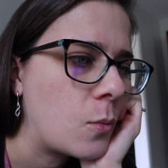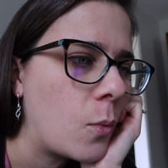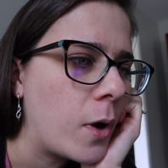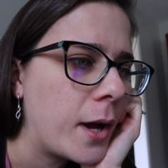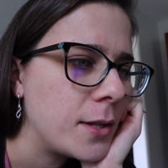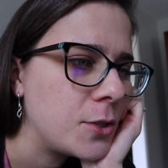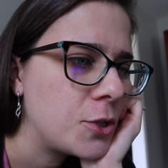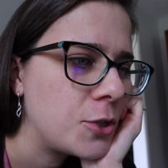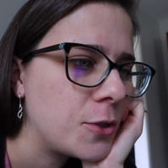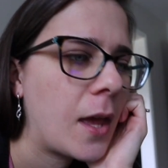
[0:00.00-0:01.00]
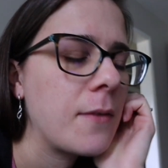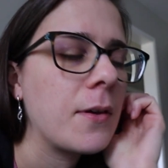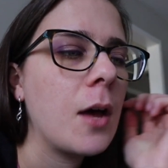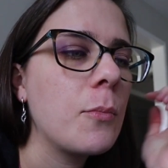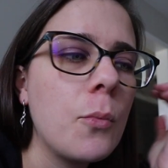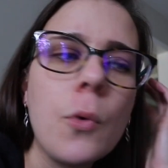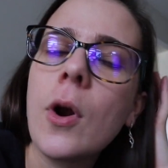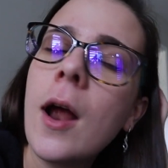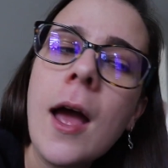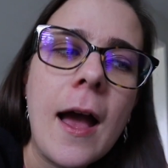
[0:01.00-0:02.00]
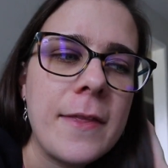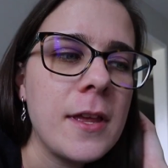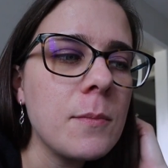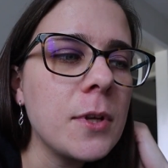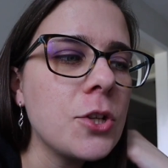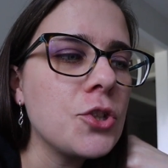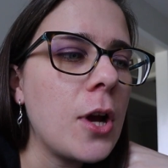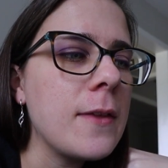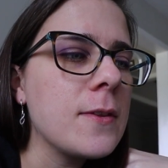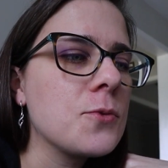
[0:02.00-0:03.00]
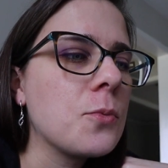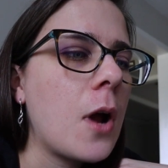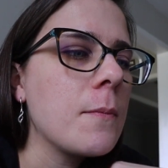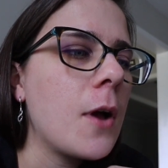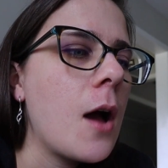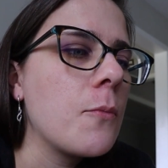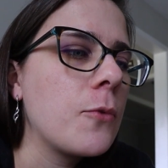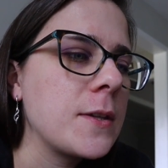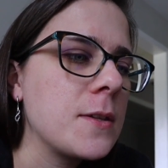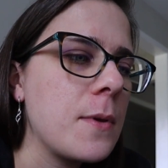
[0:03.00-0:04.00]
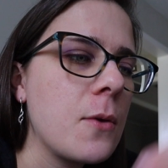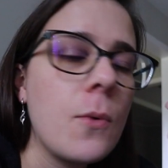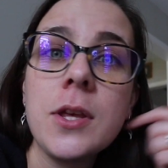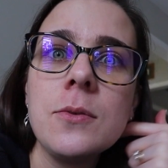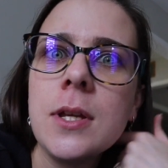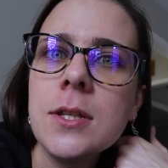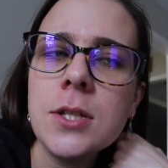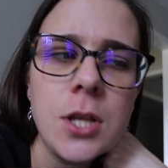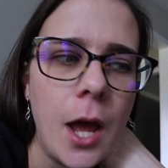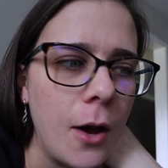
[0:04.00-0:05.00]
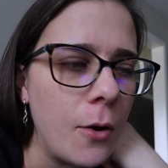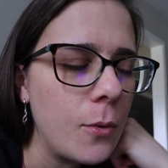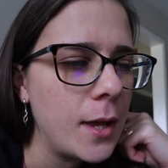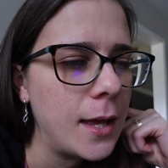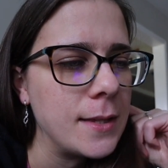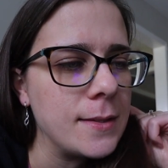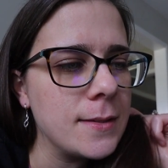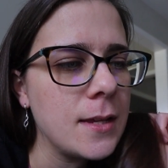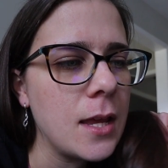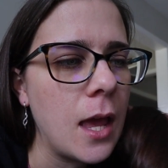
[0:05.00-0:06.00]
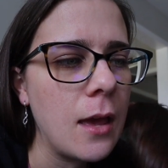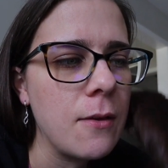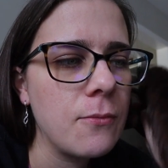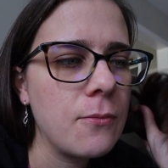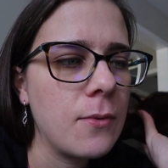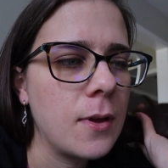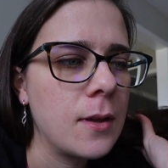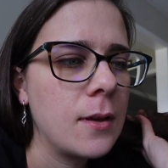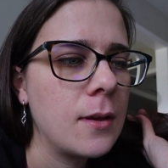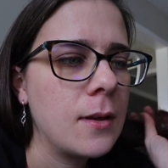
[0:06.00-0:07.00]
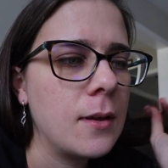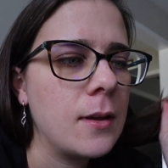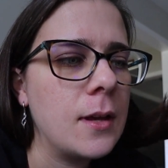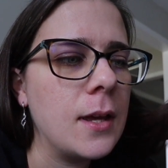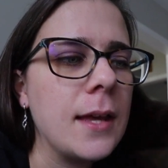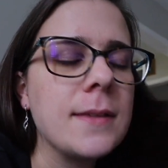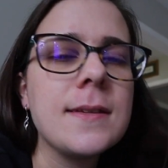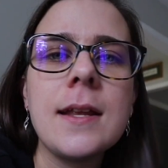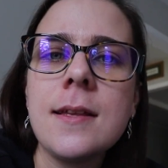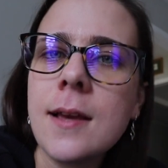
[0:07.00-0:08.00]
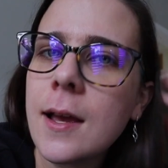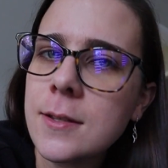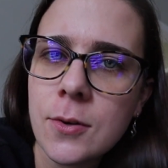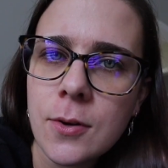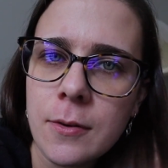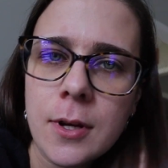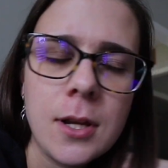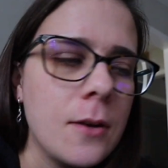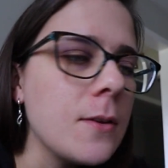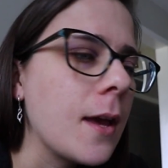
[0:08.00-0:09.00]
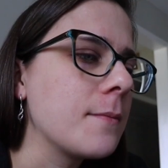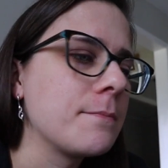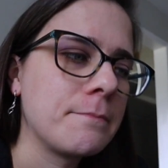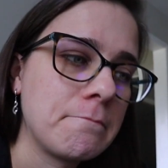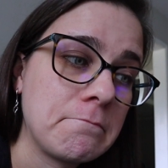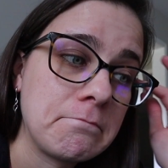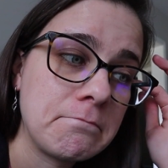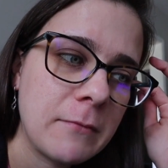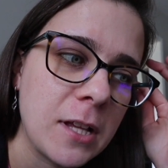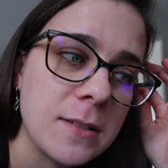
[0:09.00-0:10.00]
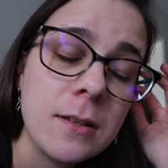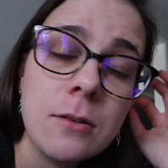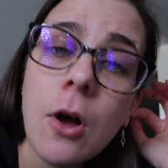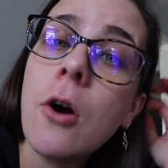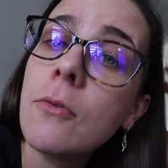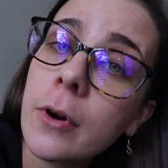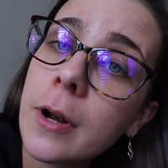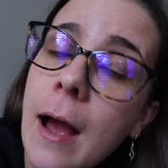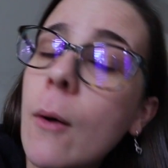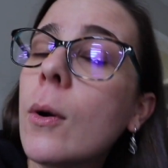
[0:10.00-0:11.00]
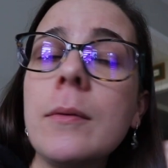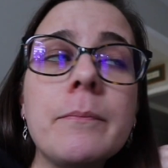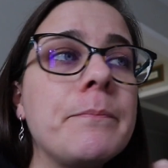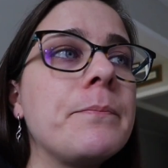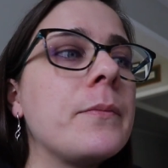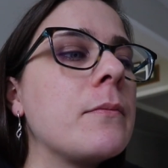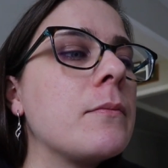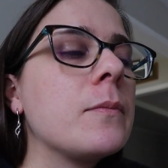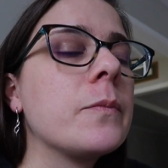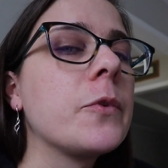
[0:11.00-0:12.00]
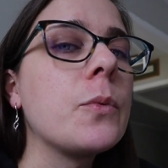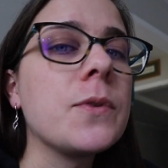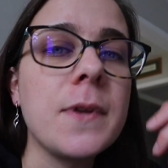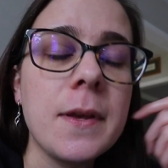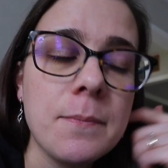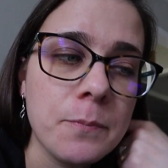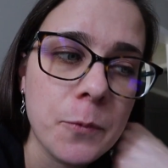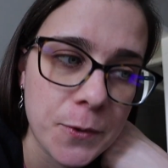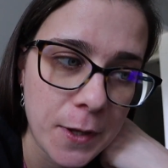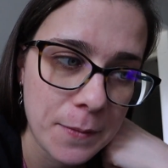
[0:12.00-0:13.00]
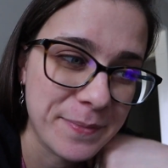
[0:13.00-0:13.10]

watch. I have a couple more. I think I'm gonna try this rom-com recipe, What You Need to Know, and see if it's anything I don't already know yet. It's a little over an hour, so we'll see, we'll see.